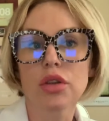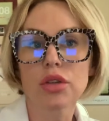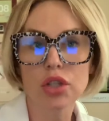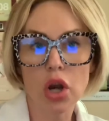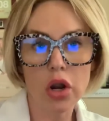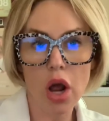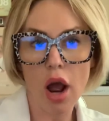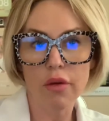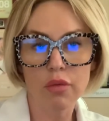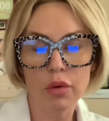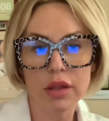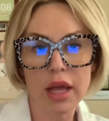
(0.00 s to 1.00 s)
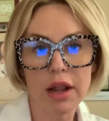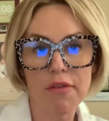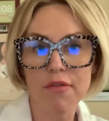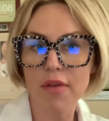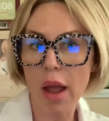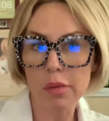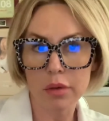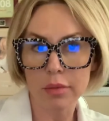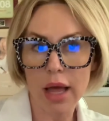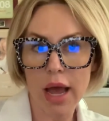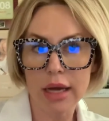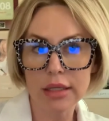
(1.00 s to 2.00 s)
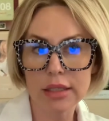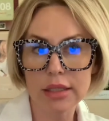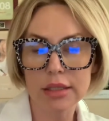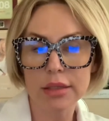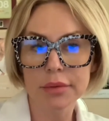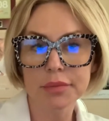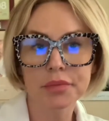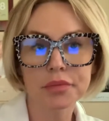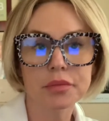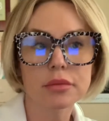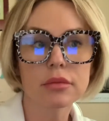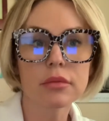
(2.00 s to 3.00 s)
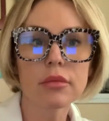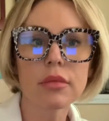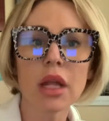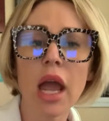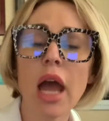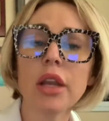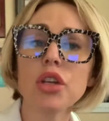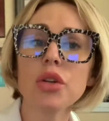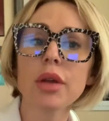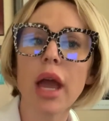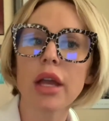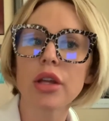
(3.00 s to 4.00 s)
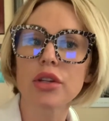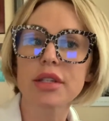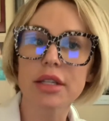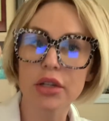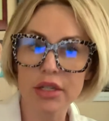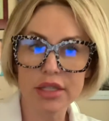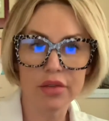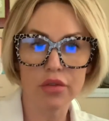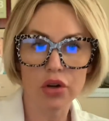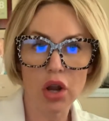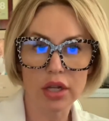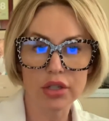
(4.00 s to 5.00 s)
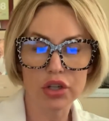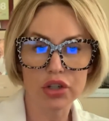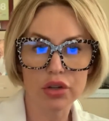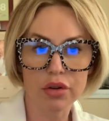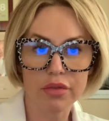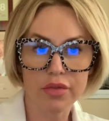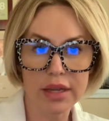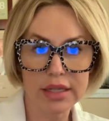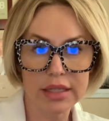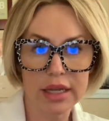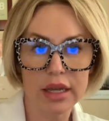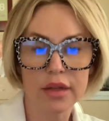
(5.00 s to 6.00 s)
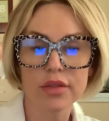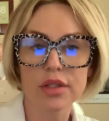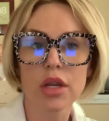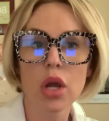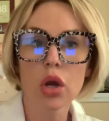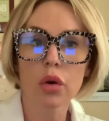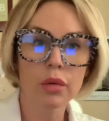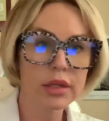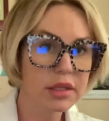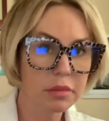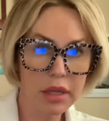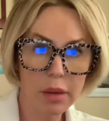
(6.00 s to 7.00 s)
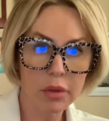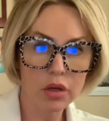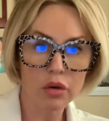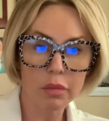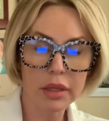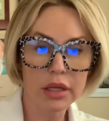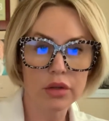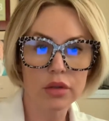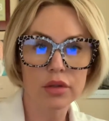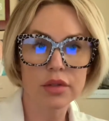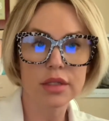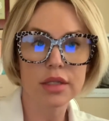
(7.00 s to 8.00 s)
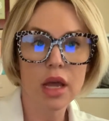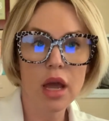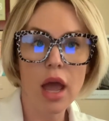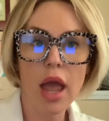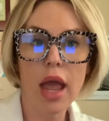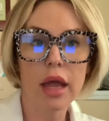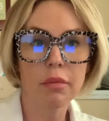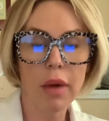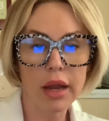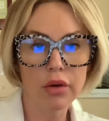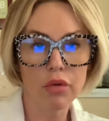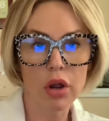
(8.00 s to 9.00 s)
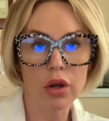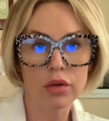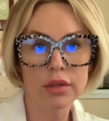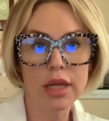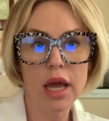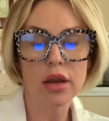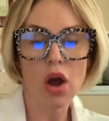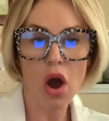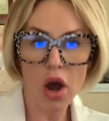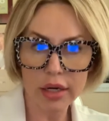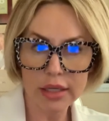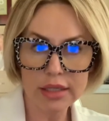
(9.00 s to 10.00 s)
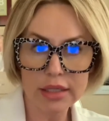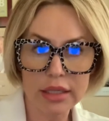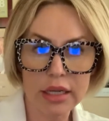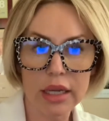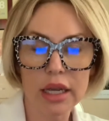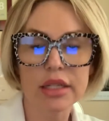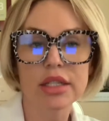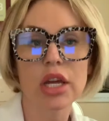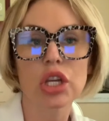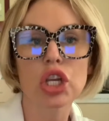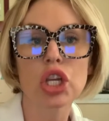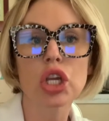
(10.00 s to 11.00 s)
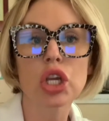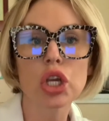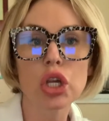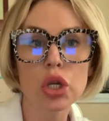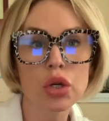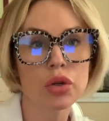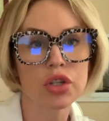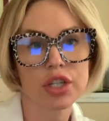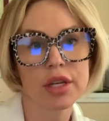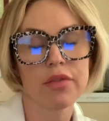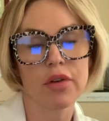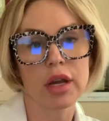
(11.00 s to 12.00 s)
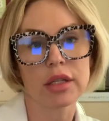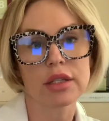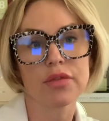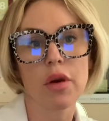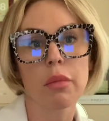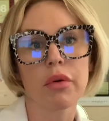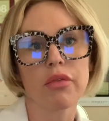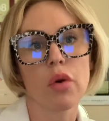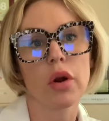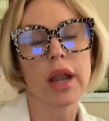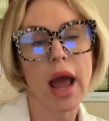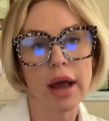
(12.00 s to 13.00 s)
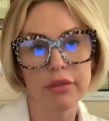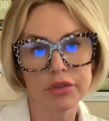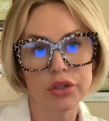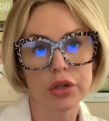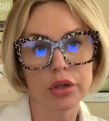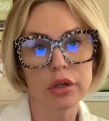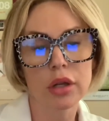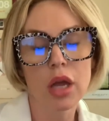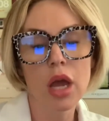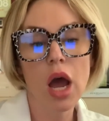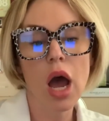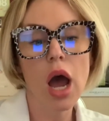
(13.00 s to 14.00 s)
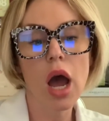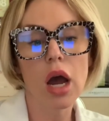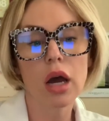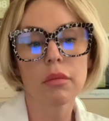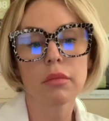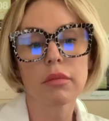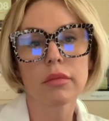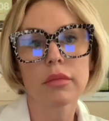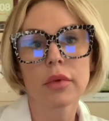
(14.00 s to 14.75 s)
start off with like a Fibroblast and you get your series of your non-surgical facelifts with some chemical peels and micros, and honestly it's a huge difference from before and after. And